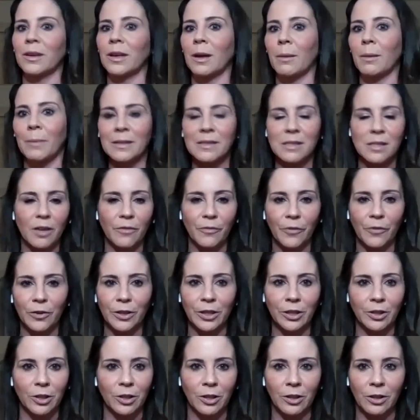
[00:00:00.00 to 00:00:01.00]
get myself a
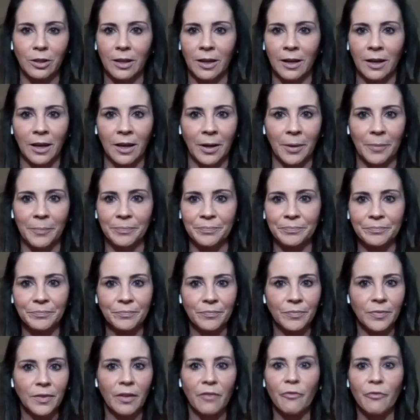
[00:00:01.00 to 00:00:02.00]
little
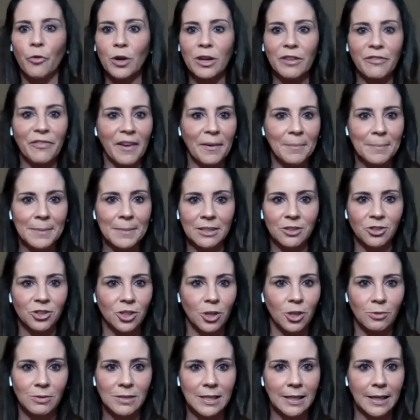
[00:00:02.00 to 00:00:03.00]
45-minute
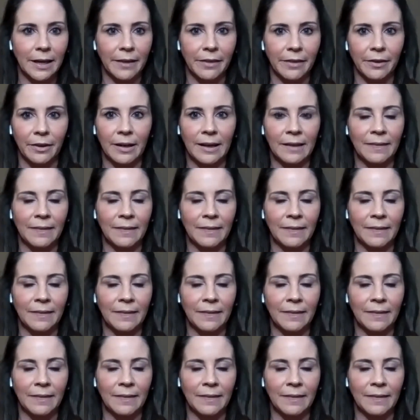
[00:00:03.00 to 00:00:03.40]
show together.